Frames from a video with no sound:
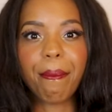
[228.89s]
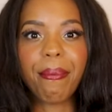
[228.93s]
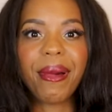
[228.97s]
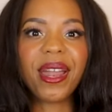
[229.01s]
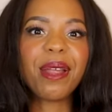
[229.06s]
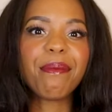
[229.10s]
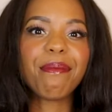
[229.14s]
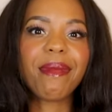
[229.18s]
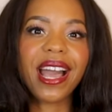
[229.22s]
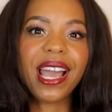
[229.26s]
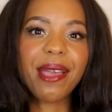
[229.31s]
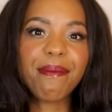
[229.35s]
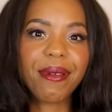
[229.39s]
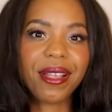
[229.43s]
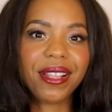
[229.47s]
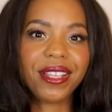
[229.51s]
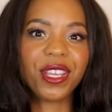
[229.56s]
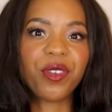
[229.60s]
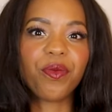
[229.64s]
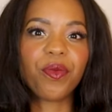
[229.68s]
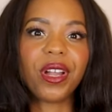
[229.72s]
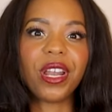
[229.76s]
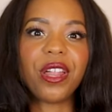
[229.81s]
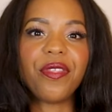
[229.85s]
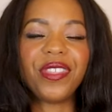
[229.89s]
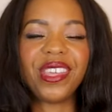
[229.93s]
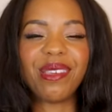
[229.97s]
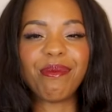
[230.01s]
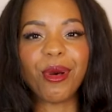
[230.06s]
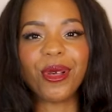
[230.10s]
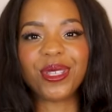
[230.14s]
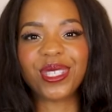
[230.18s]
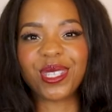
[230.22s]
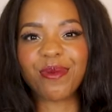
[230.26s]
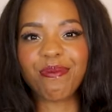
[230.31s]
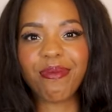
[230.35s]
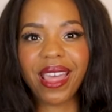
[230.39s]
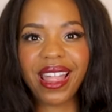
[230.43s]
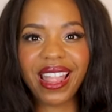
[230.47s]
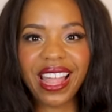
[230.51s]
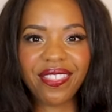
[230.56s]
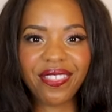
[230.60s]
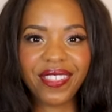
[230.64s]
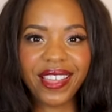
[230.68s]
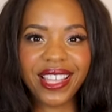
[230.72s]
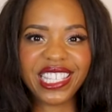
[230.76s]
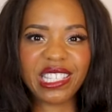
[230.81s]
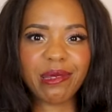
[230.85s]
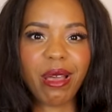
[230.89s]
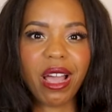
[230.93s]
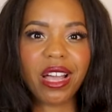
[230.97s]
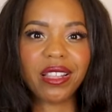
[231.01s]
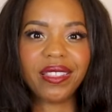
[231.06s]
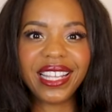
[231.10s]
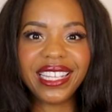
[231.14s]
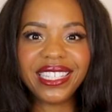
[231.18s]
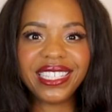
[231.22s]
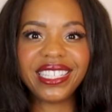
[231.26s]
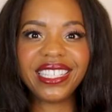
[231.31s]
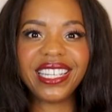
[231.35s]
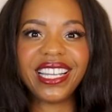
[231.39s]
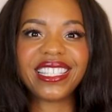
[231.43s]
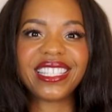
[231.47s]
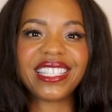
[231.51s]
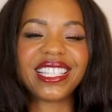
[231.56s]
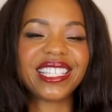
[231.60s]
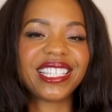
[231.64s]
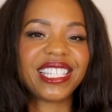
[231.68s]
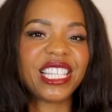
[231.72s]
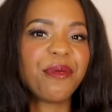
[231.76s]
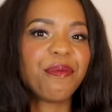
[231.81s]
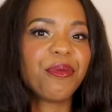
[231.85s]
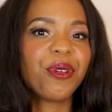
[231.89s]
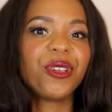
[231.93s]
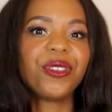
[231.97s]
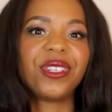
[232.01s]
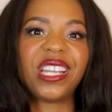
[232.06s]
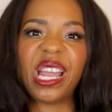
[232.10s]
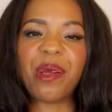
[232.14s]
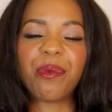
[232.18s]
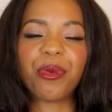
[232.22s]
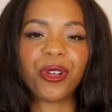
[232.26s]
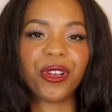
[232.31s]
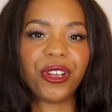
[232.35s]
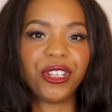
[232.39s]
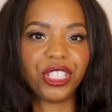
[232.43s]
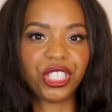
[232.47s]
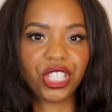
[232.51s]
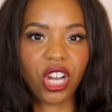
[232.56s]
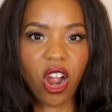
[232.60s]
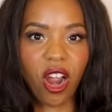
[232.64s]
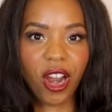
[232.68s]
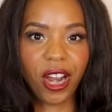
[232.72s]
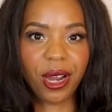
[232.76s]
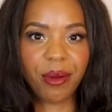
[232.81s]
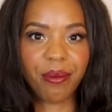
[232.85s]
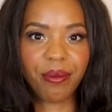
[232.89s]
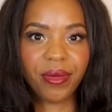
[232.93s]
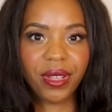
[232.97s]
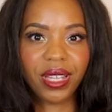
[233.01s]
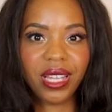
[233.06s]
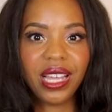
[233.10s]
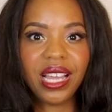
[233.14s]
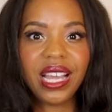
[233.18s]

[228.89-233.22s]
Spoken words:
But in my opinion, one of the most appealing things about London is the simple neighborhood charm.